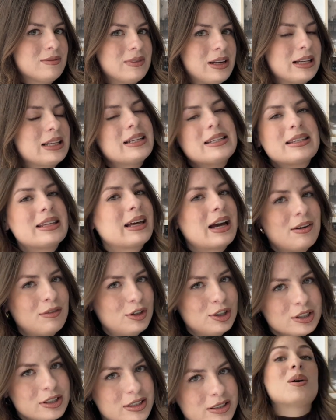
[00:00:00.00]
At least the
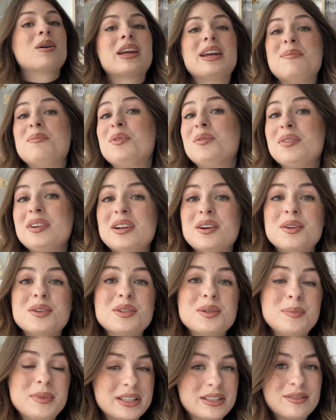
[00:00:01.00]
covers. Okay, moving on
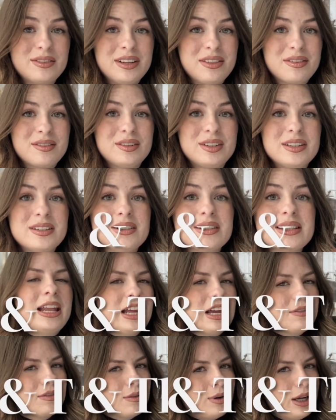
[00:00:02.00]
to mystery and thrillers, and
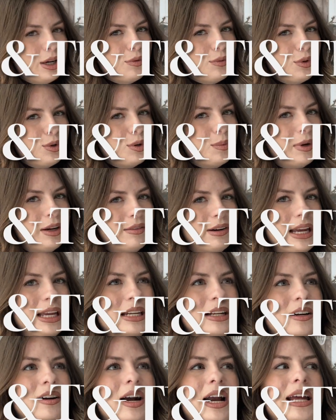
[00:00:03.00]
I have quite a few on my
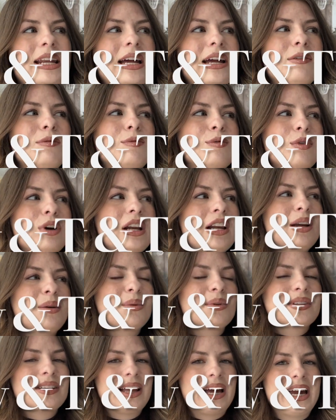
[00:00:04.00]
radar, and I really
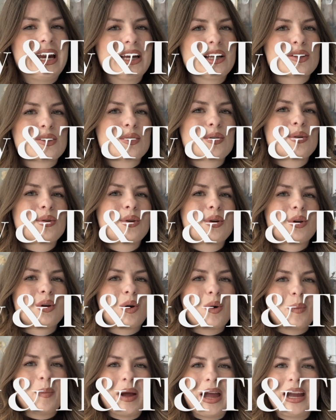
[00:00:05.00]
would like to
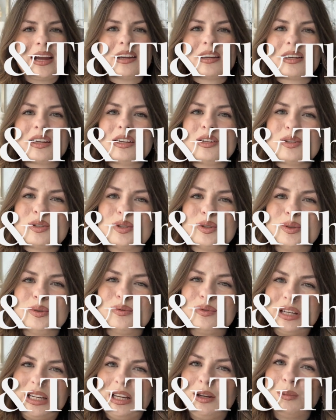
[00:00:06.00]
go back into
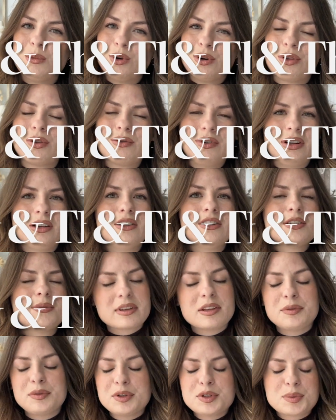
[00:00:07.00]
reading more thrillers.
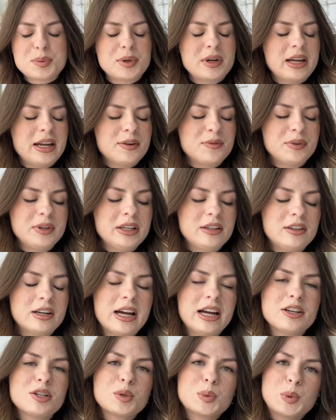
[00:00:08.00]
The first one I have here,
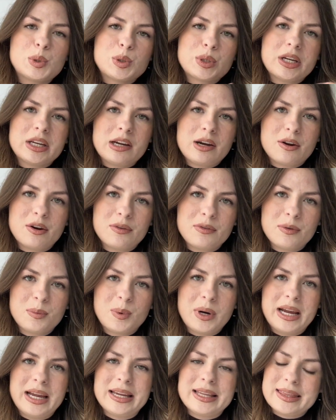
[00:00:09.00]
I just want to get out of the
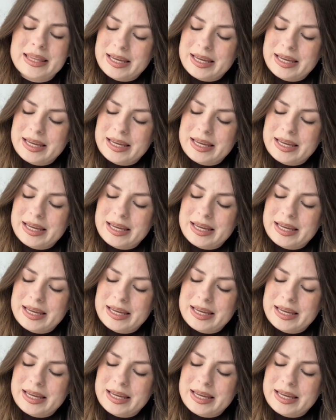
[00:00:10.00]
way.